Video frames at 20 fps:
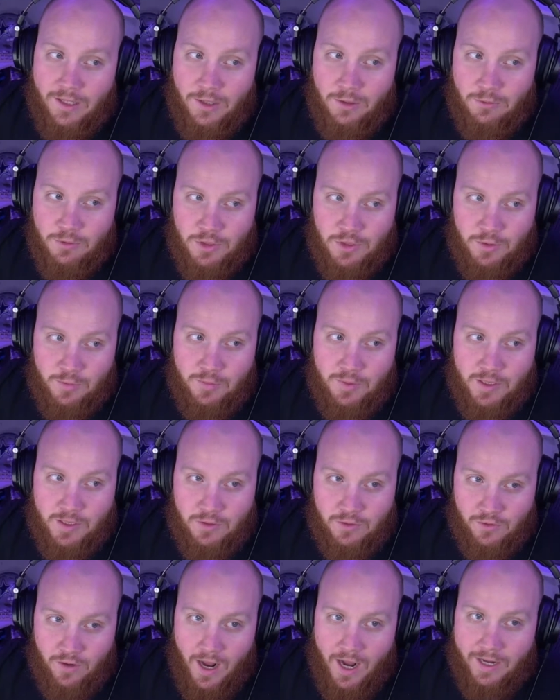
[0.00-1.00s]
you should be
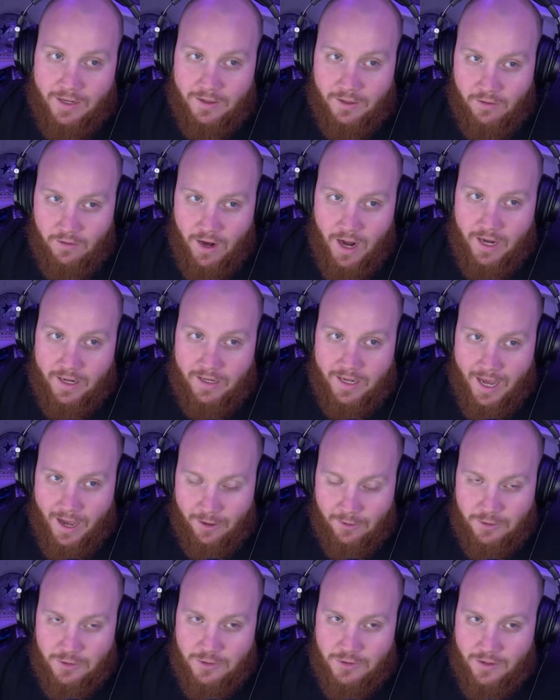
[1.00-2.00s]
trying to grind
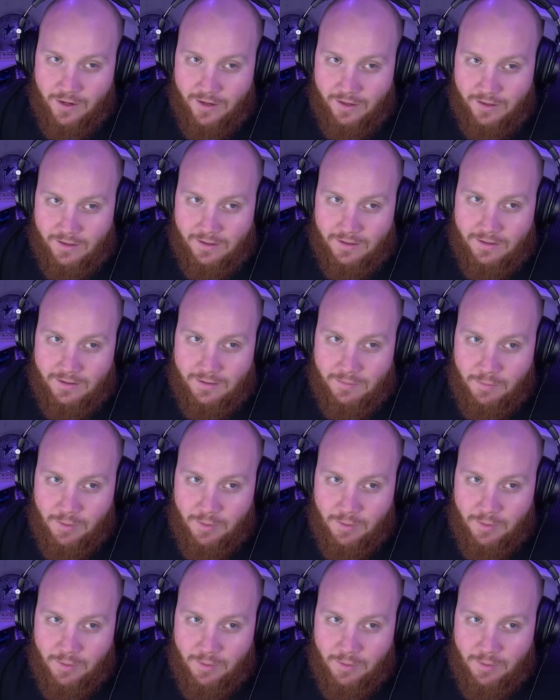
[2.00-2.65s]
Counter Strike